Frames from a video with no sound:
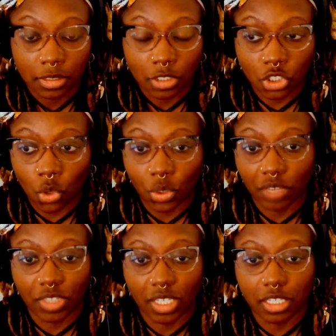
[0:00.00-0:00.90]
So
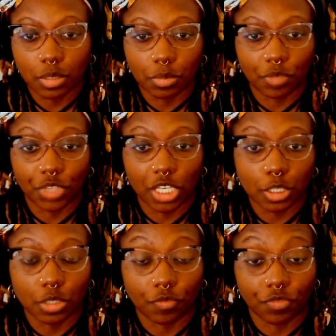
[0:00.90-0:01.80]

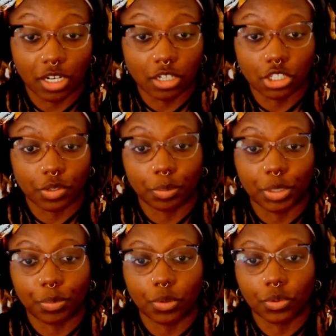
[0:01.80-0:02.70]
if there are certain
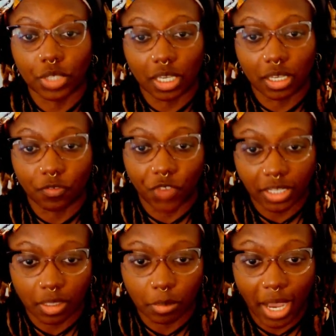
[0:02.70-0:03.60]
people who get
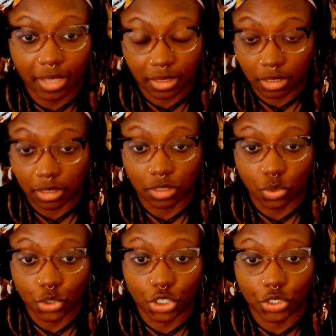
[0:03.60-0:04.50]
affected by
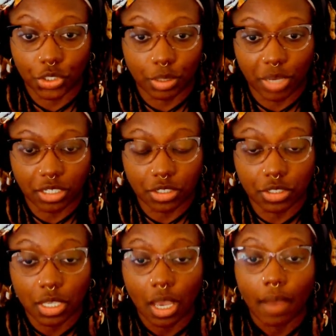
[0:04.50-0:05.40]
new security measures
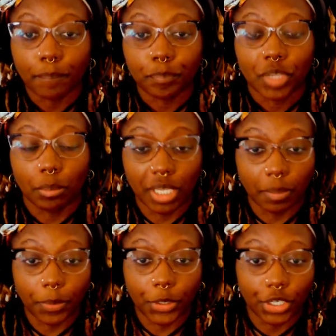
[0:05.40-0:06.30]

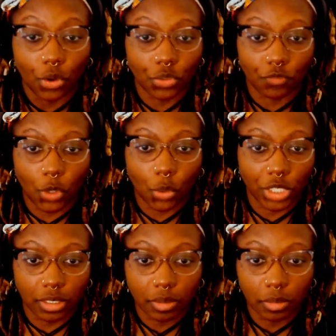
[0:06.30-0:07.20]
being put on the
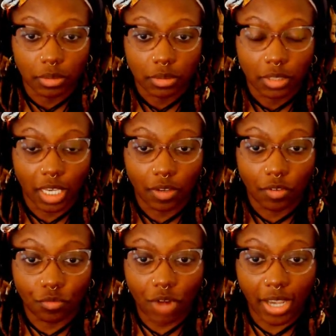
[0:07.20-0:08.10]
voting
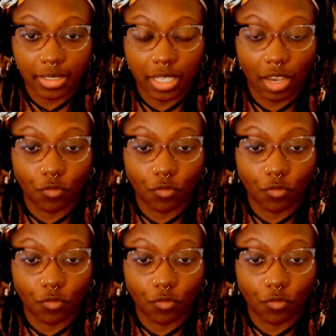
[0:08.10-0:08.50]
rights, a